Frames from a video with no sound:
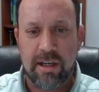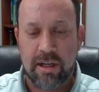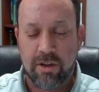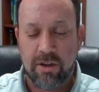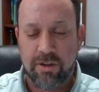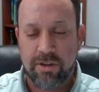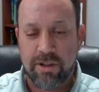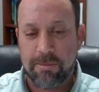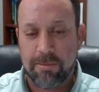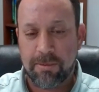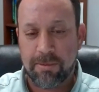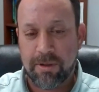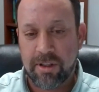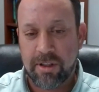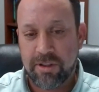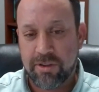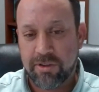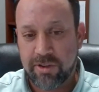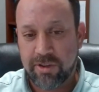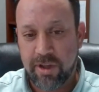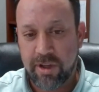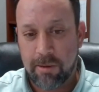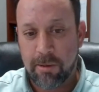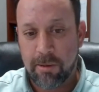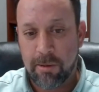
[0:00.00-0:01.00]
typically the
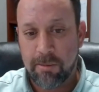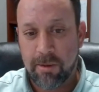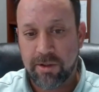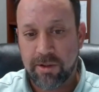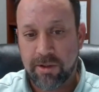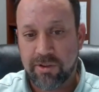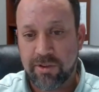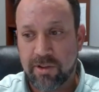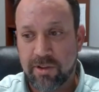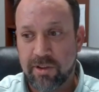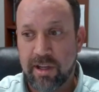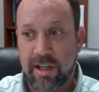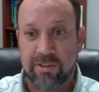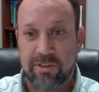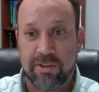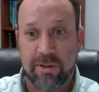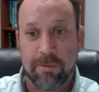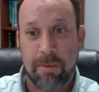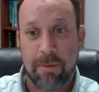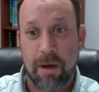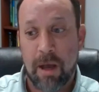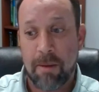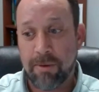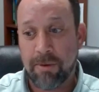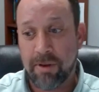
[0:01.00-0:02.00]
summer months. And as the
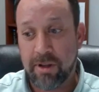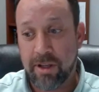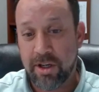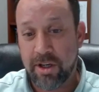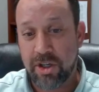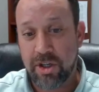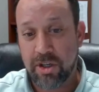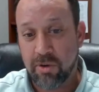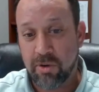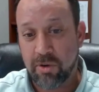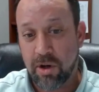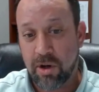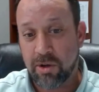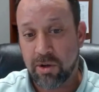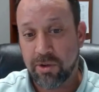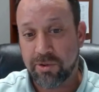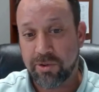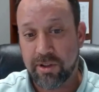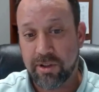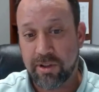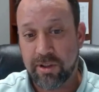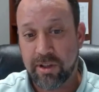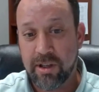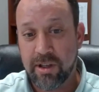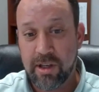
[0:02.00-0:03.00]
population grows
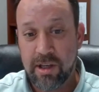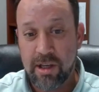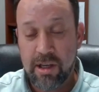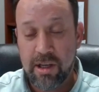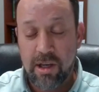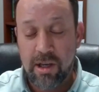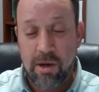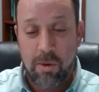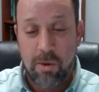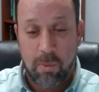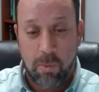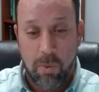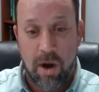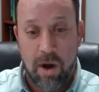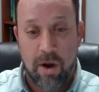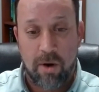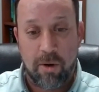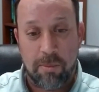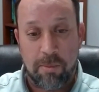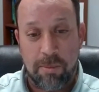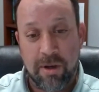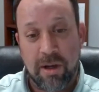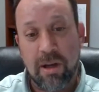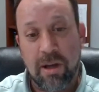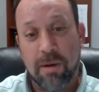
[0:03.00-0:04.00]
and water
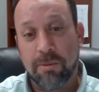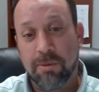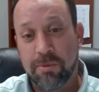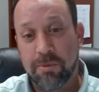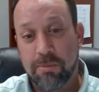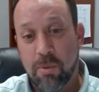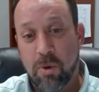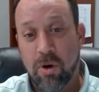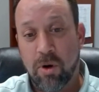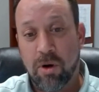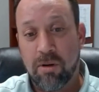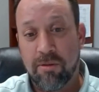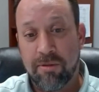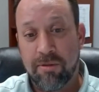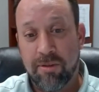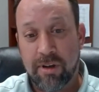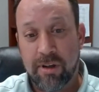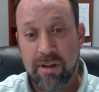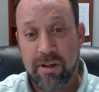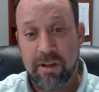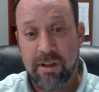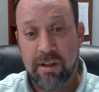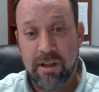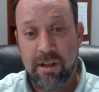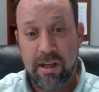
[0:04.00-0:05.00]
becomes more of
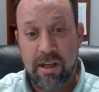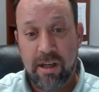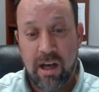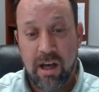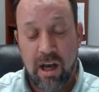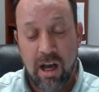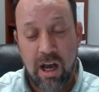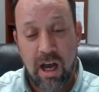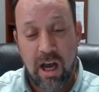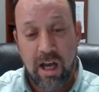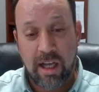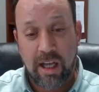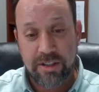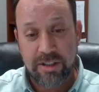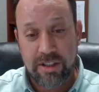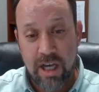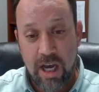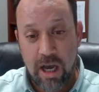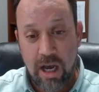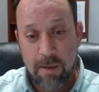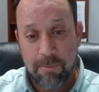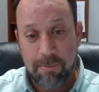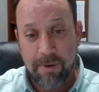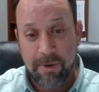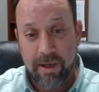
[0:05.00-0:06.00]
a hot
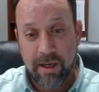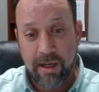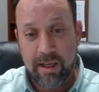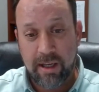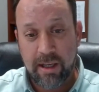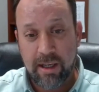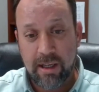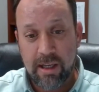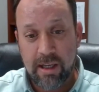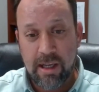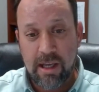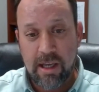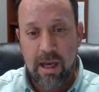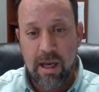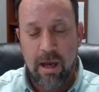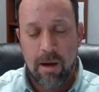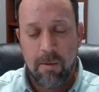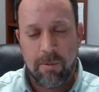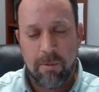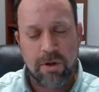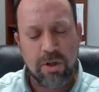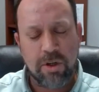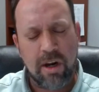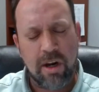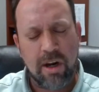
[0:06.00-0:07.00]
topic, and
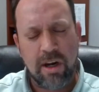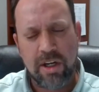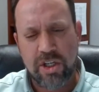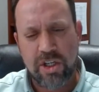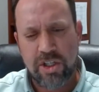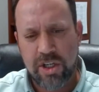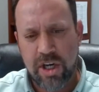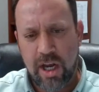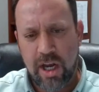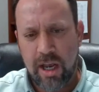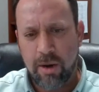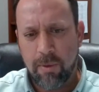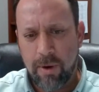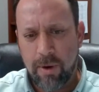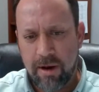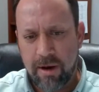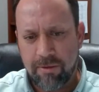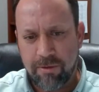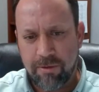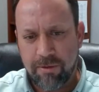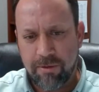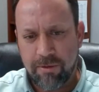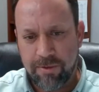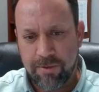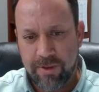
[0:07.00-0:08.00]
we try and shy away
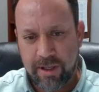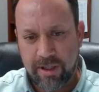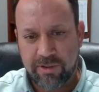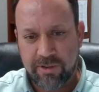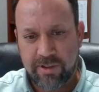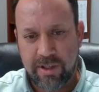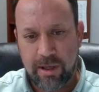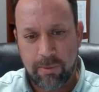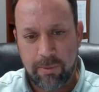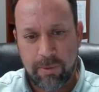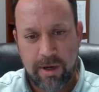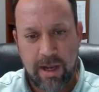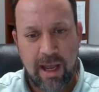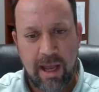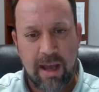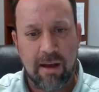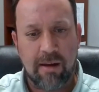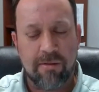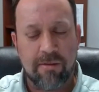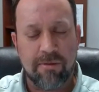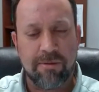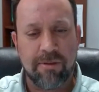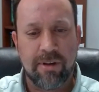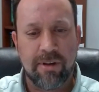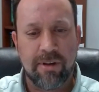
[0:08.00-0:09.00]
from things that would have,